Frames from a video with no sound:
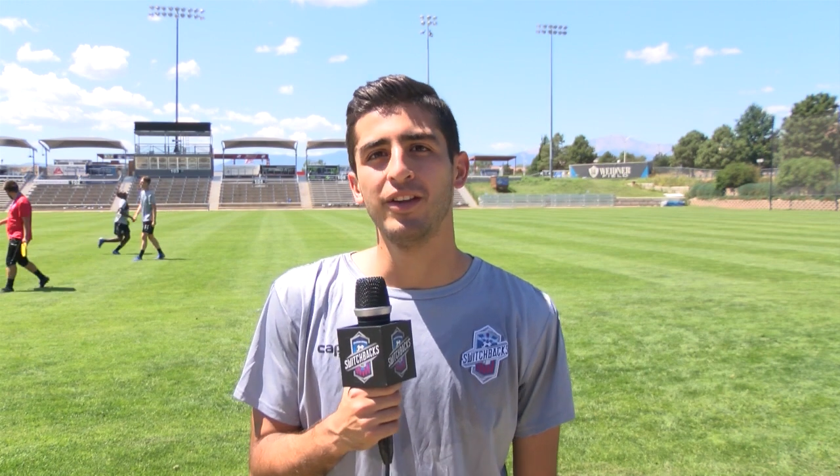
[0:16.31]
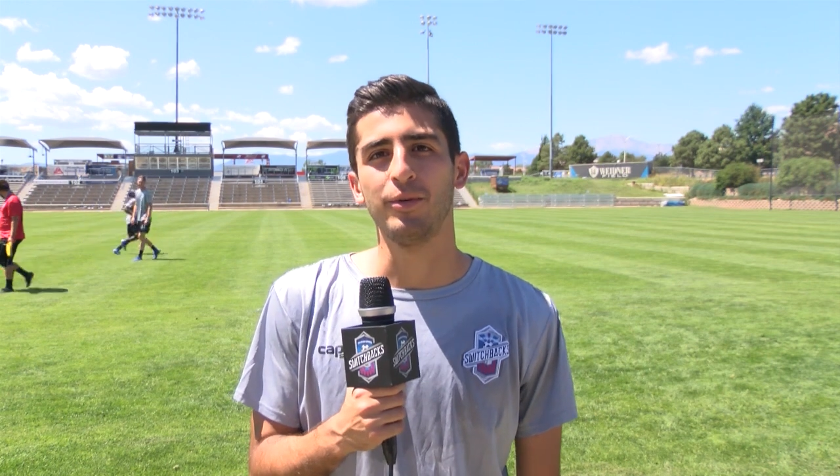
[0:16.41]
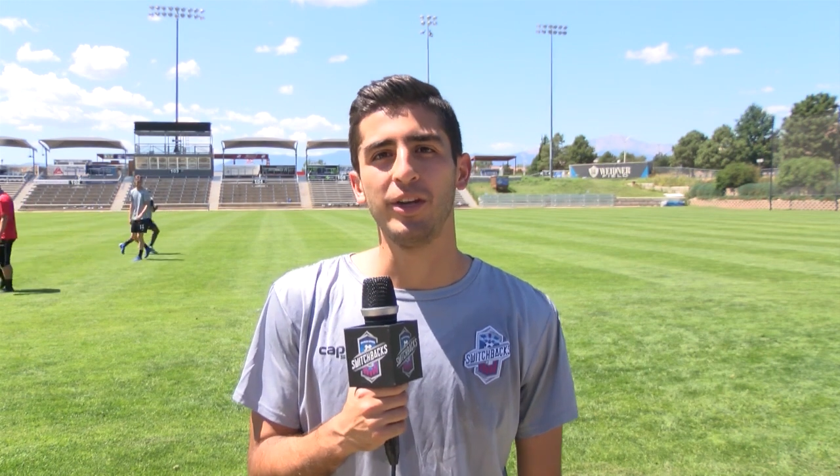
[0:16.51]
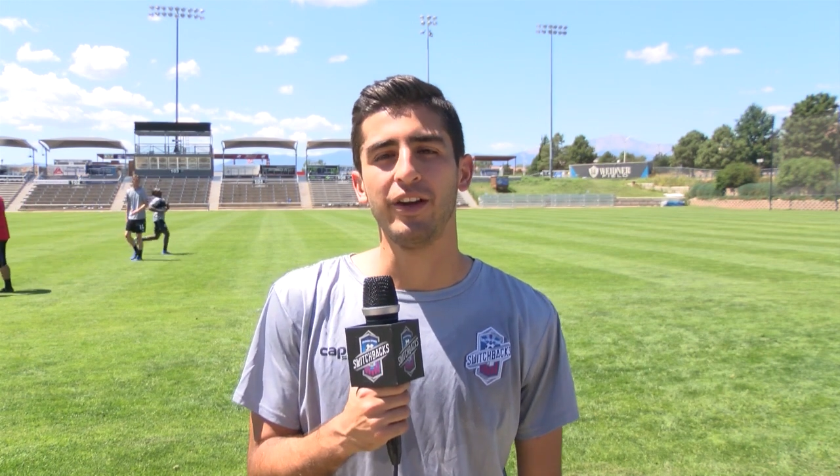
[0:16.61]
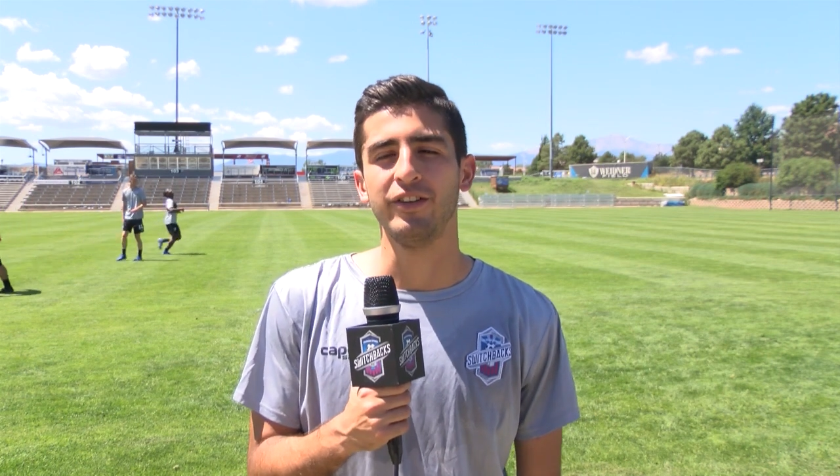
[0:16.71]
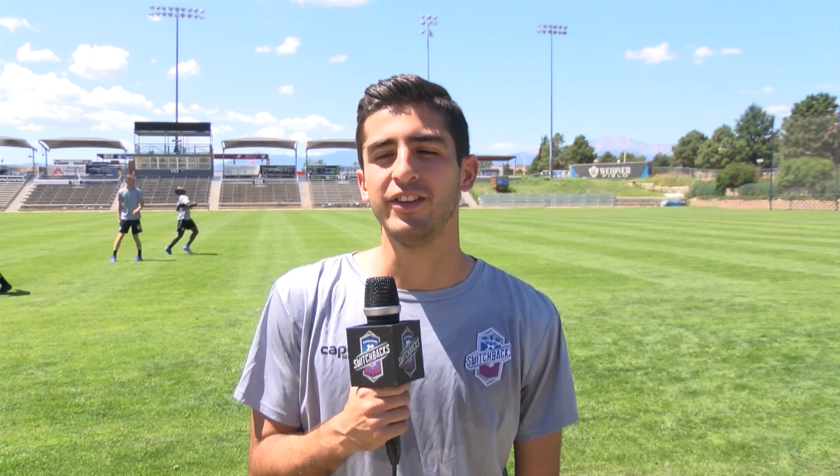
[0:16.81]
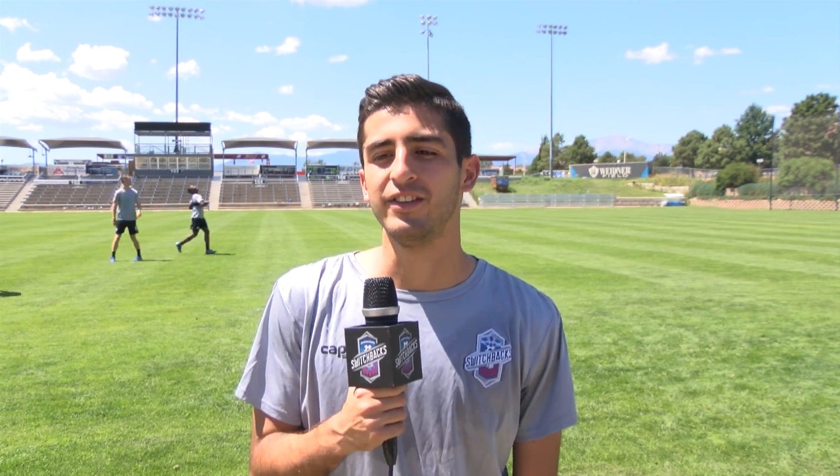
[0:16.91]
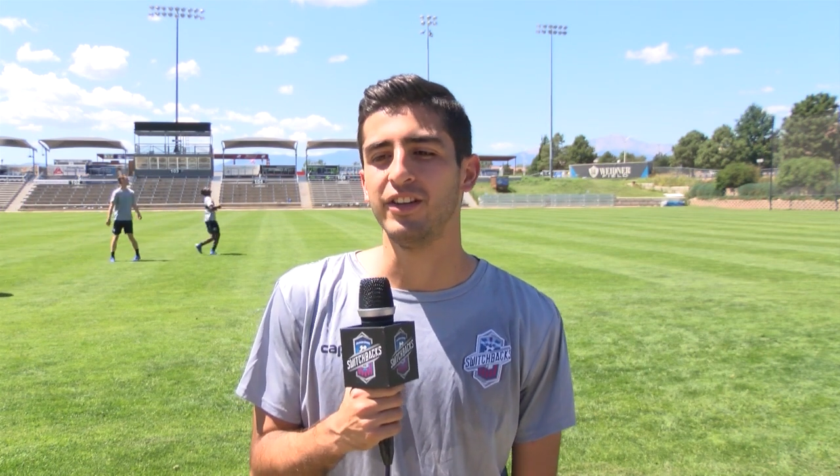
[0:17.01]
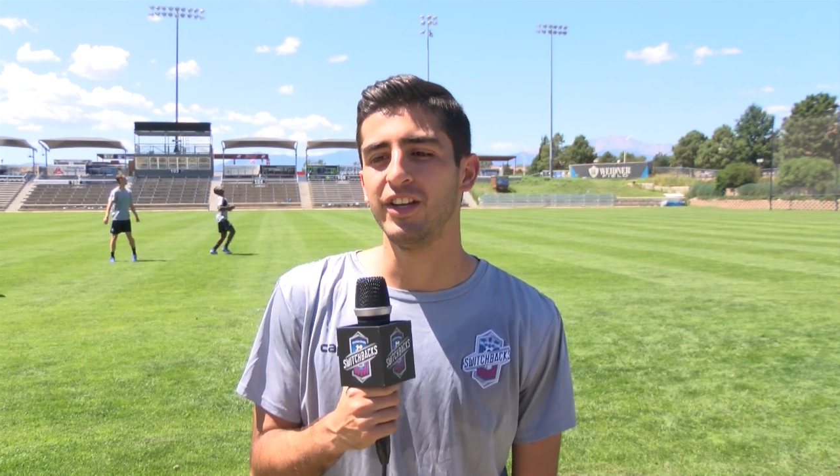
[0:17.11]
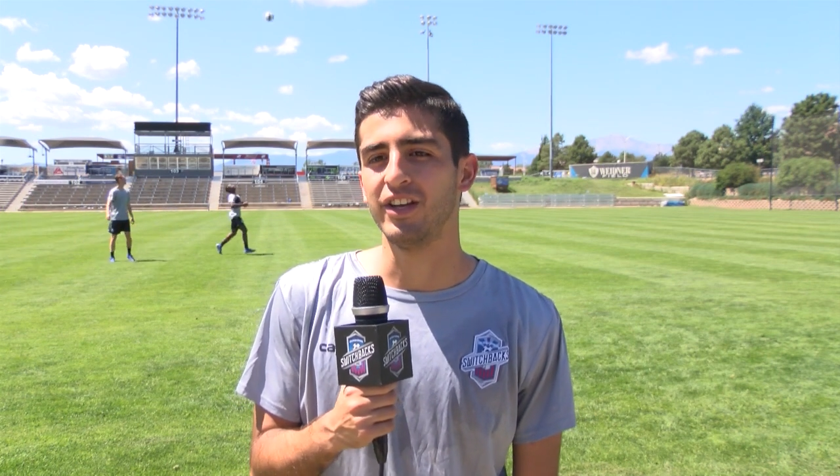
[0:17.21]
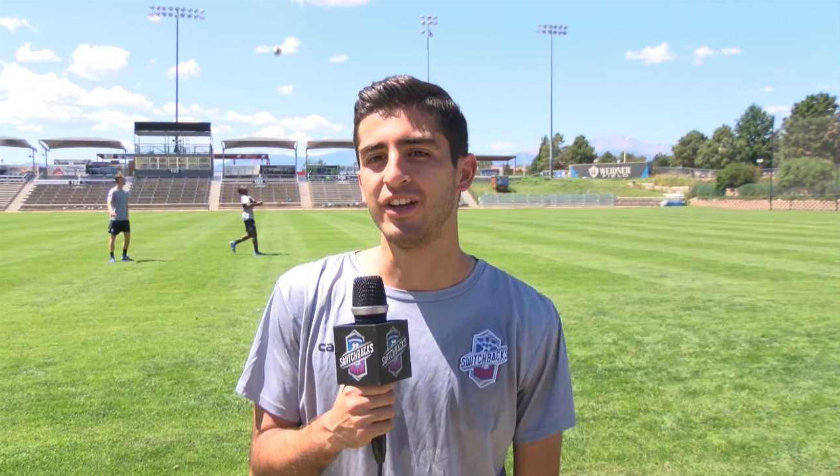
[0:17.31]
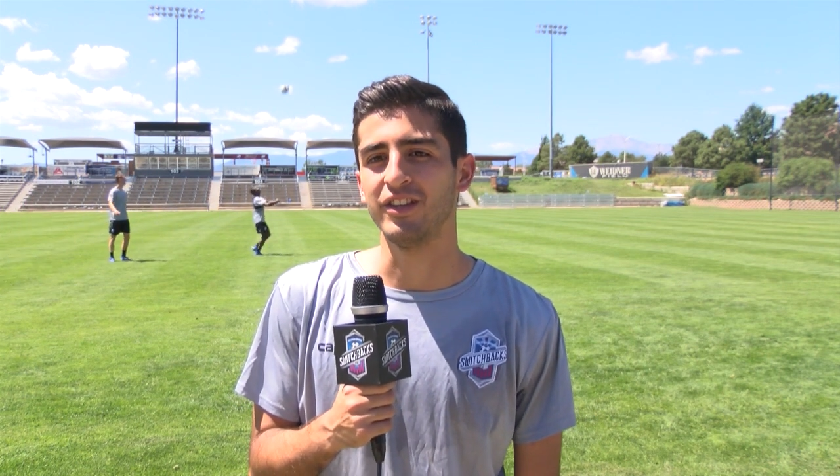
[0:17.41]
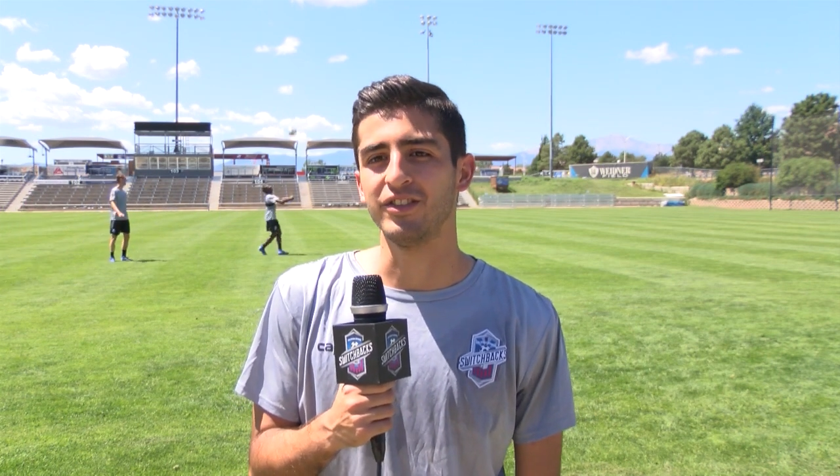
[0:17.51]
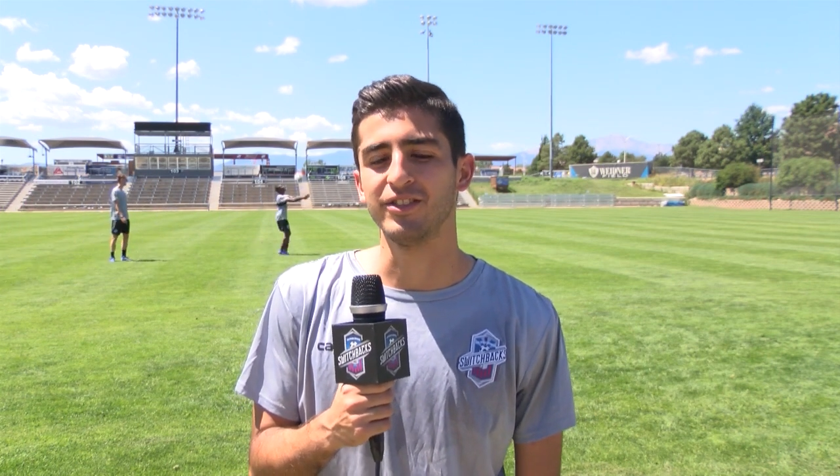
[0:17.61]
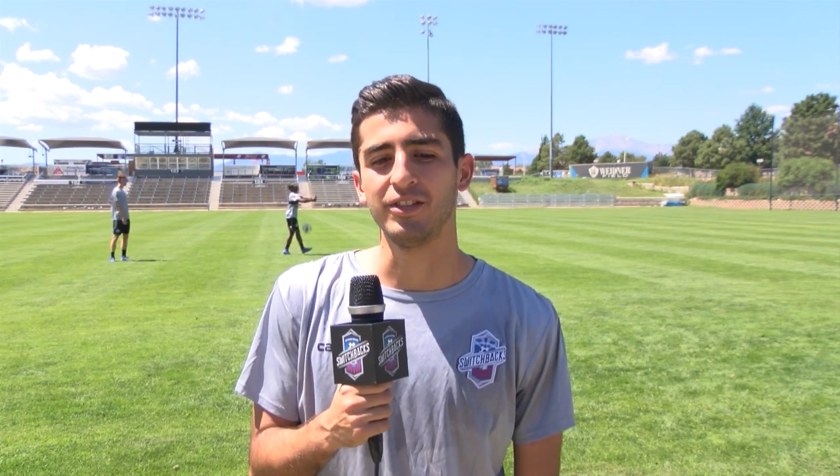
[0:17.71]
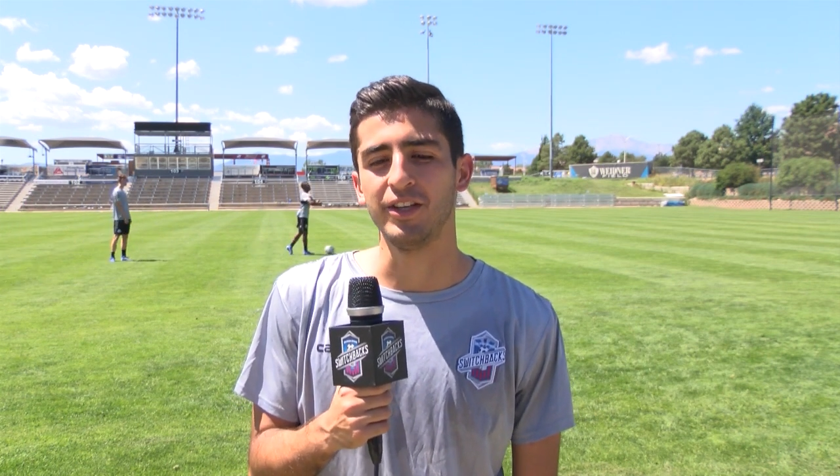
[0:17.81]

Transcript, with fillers: to be here in the city, and just to